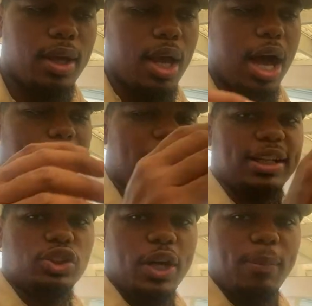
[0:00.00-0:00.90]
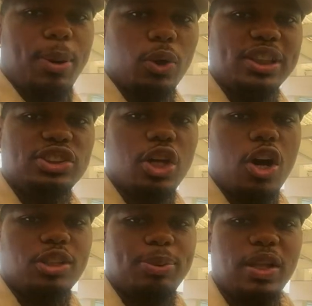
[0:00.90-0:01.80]
I'm not going to train a police
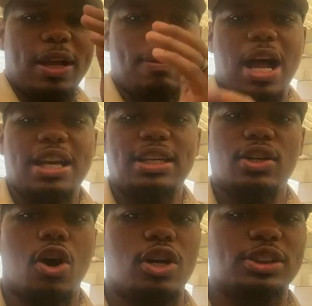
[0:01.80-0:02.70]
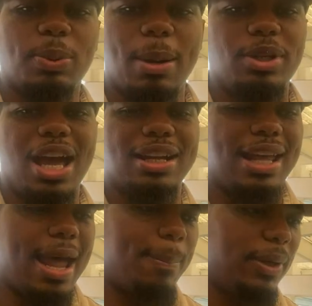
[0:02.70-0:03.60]
dog to be like my hiking dog. It's probably not going
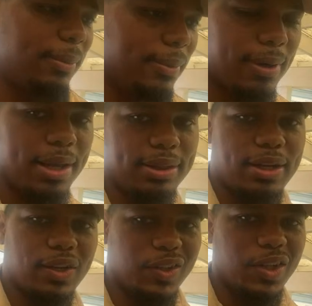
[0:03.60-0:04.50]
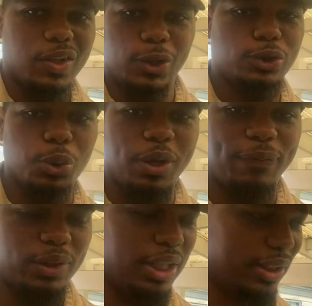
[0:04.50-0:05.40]
to happen, right? They're going to learn two
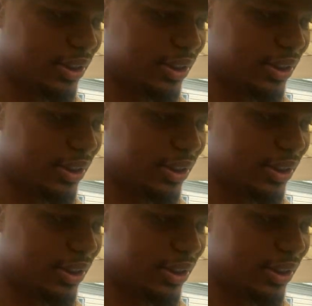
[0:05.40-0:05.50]
different things.